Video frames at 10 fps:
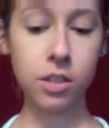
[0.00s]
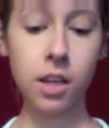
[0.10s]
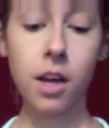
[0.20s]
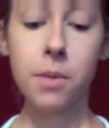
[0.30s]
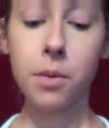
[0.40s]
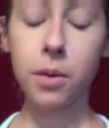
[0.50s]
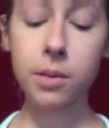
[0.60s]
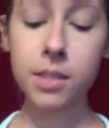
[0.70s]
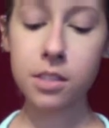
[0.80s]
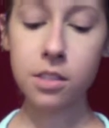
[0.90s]
But when I went to
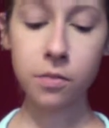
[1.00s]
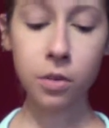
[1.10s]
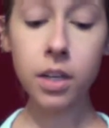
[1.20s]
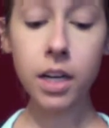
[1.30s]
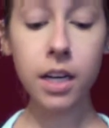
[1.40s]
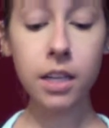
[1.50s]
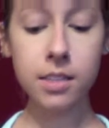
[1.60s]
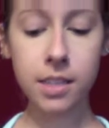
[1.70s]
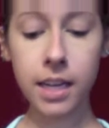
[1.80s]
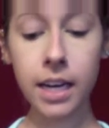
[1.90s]
Sephora to
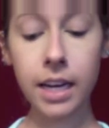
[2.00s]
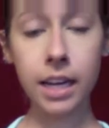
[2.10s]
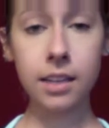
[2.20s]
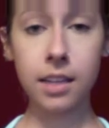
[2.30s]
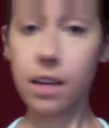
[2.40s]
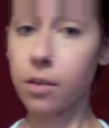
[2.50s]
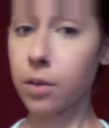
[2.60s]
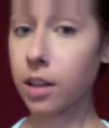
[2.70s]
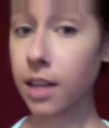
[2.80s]
get it, they were all out.